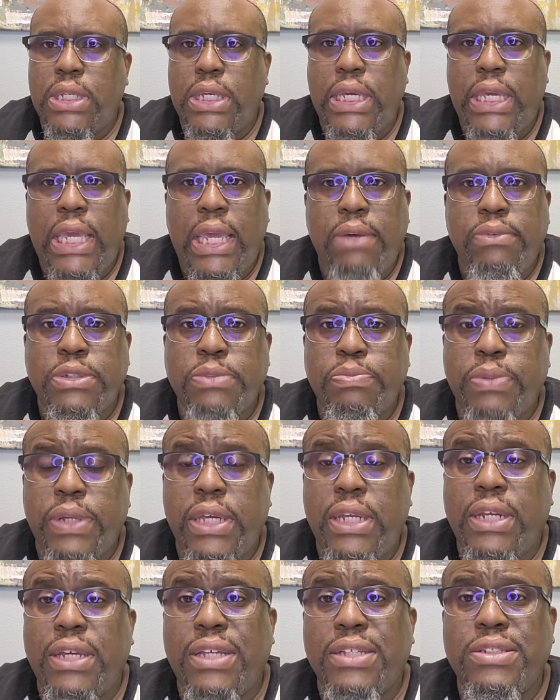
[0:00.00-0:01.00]
he was
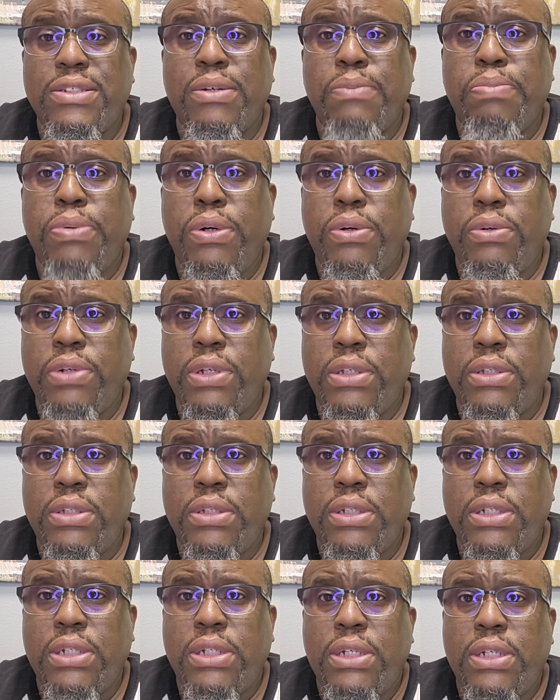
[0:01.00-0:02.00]
playing against an opponent
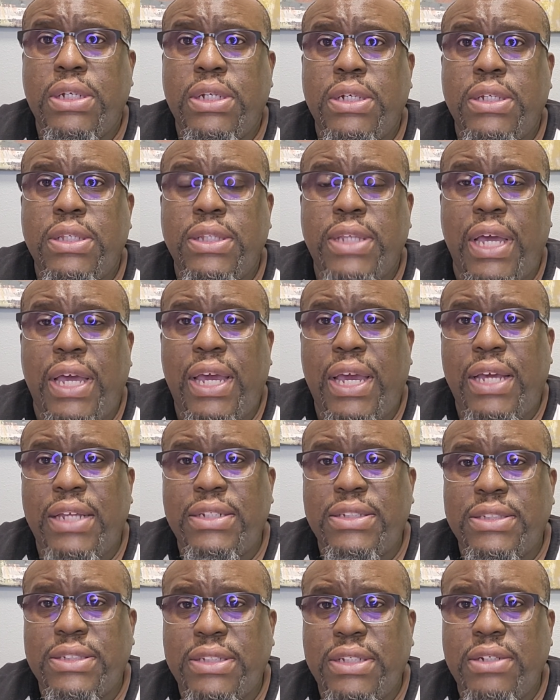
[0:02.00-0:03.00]
that had
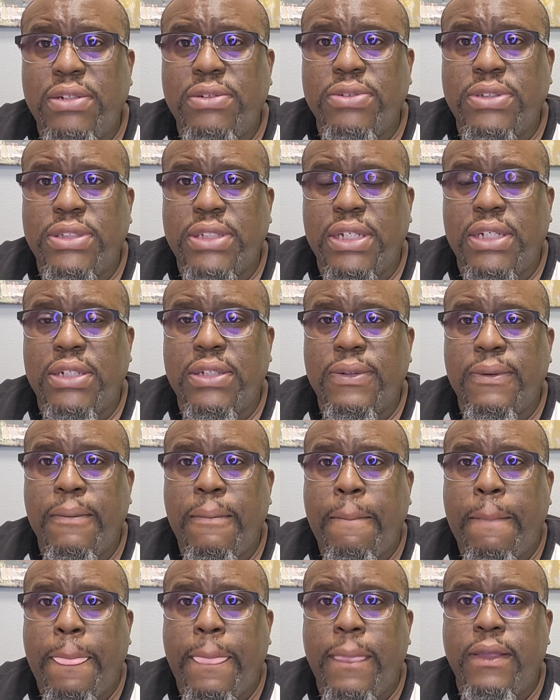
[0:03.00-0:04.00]
the skill set
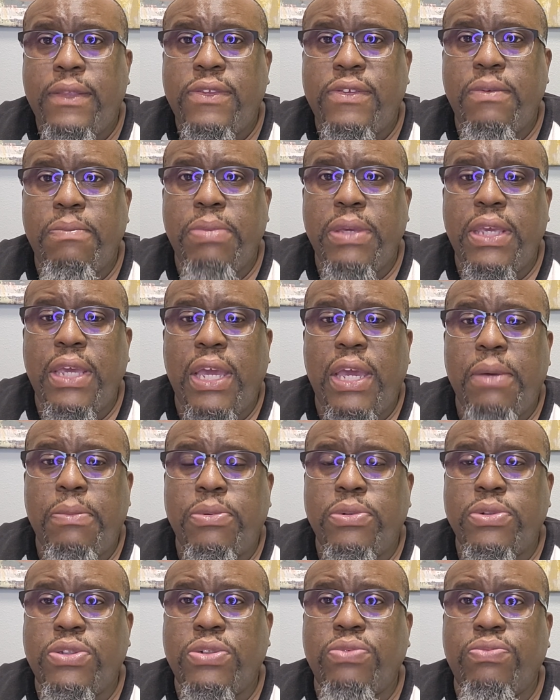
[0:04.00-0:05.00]
to be
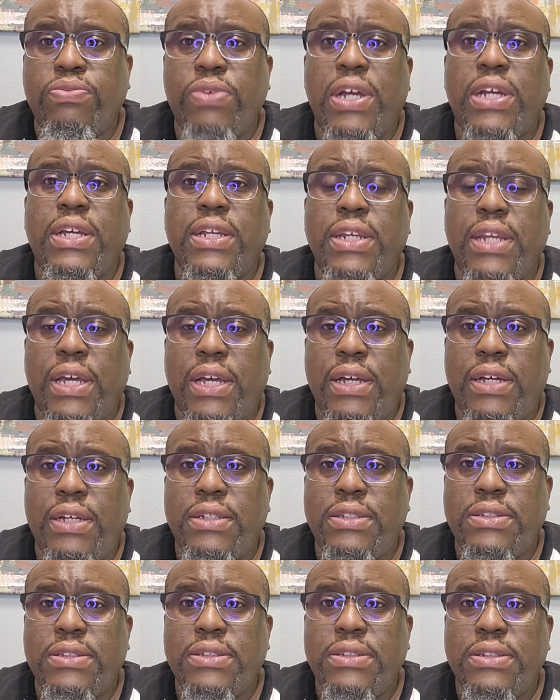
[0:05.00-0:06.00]
able to
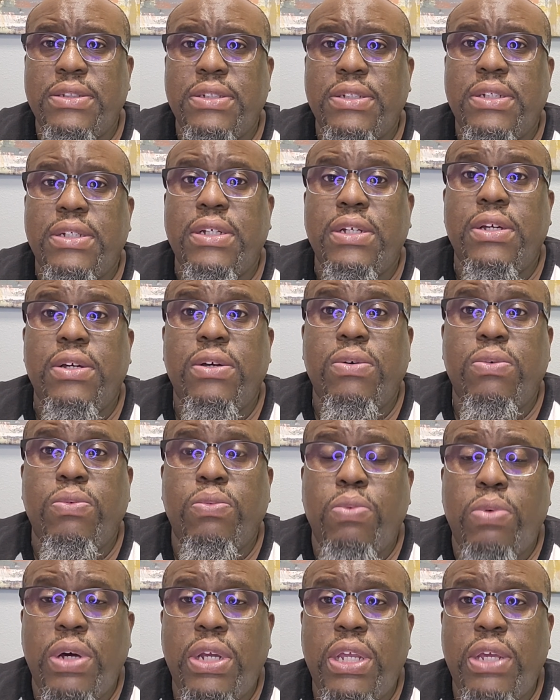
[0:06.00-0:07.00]
recognize
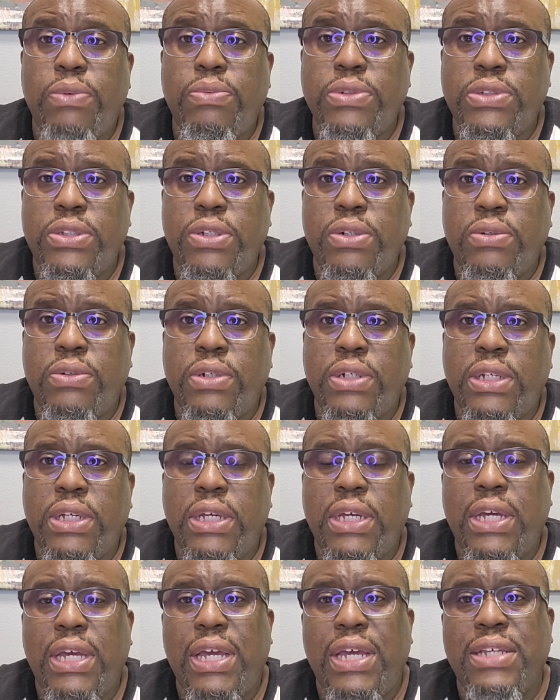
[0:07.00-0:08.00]
what he was doing
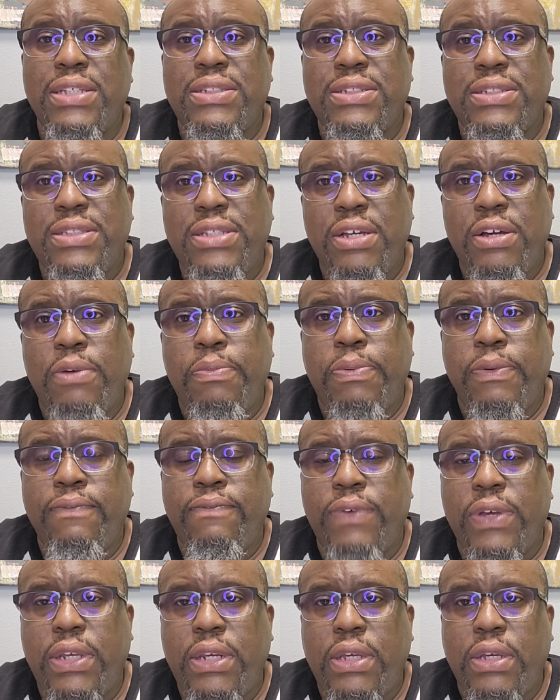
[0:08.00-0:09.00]
and still
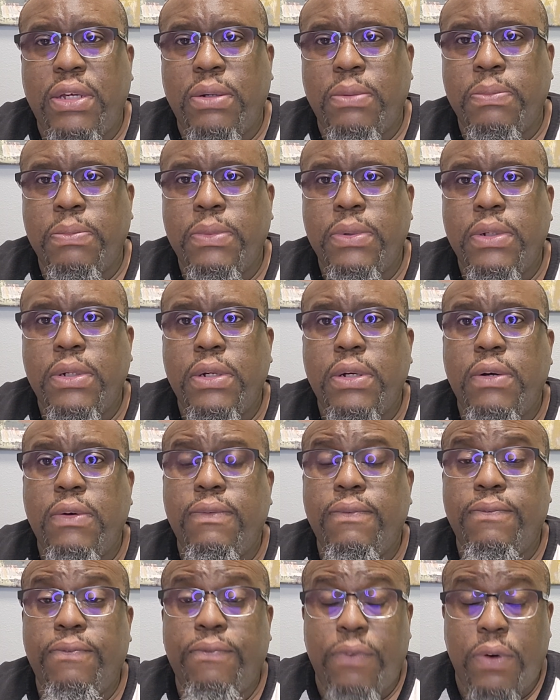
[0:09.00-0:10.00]
prevent him
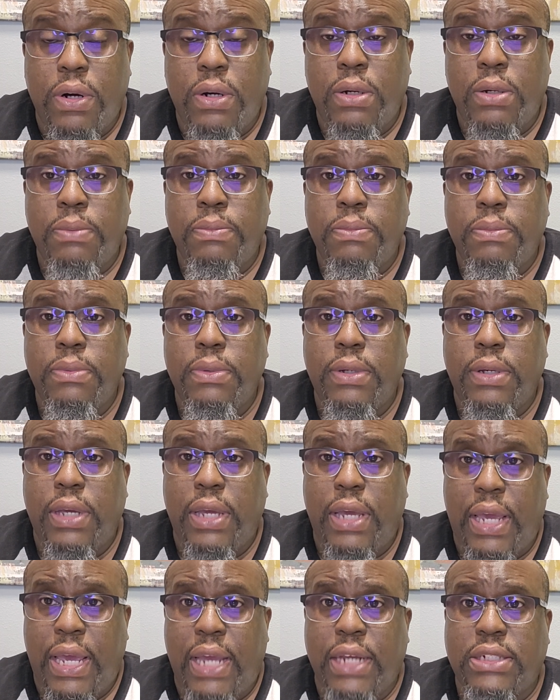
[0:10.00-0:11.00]
from
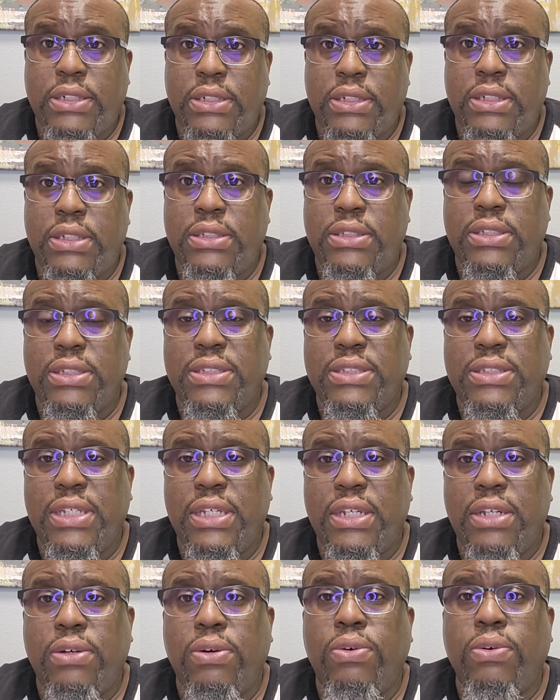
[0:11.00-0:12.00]
actually
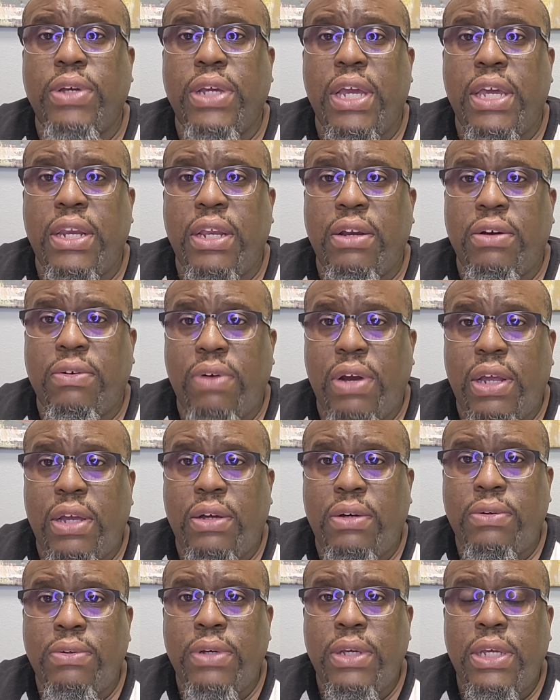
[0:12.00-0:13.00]
succeeding or gaining
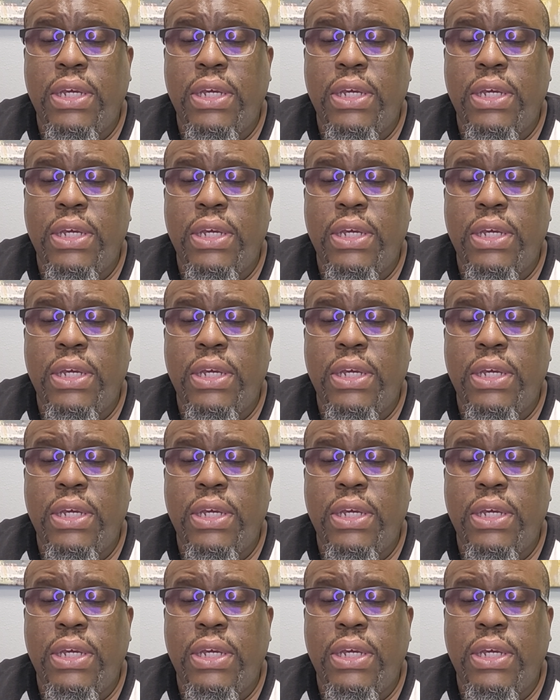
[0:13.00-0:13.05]
ground